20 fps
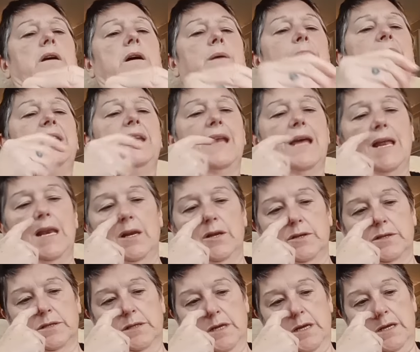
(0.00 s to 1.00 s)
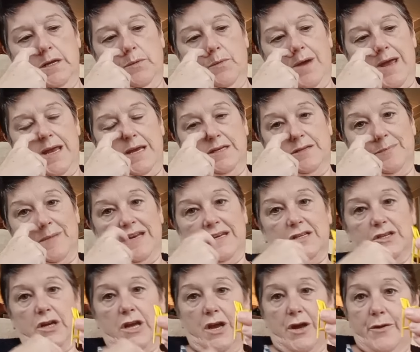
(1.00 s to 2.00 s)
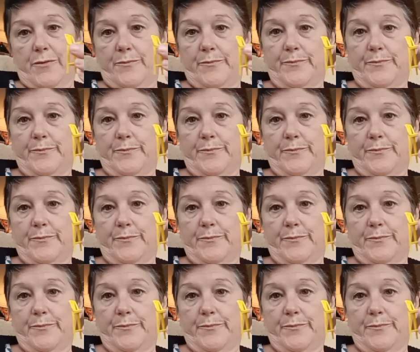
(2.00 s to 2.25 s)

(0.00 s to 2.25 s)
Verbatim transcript: I mean, that looks like the way it's meant to go.